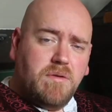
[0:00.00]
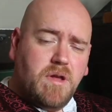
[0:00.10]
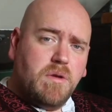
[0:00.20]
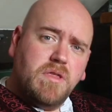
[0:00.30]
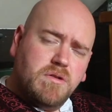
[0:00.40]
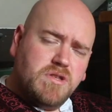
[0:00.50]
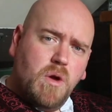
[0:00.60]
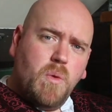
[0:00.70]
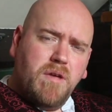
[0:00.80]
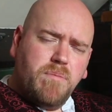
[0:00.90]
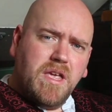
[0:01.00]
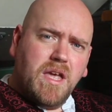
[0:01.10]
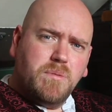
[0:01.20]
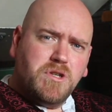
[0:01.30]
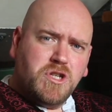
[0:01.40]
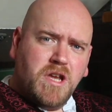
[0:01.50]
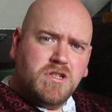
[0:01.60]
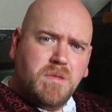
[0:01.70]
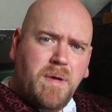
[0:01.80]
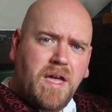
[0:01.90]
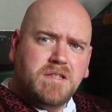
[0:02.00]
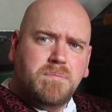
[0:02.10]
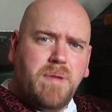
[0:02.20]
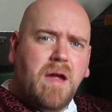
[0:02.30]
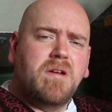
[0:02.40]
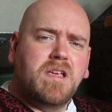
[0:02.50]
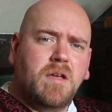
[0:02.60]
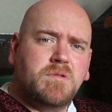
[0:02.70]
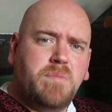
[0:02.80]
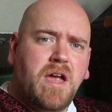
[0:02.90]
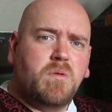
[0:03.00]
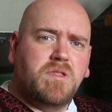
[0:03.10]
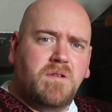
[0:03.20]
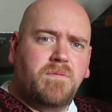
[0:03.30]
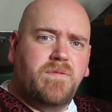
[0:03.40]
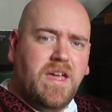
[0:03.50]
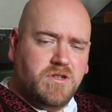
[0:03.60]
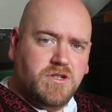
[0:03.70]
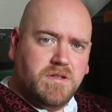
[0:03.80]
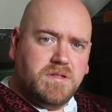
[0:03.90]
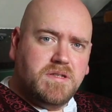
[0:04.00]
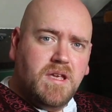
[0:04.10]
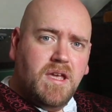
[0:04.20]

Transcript: knowing there's no way of being able to change the past, Barry comes back with a vengeance,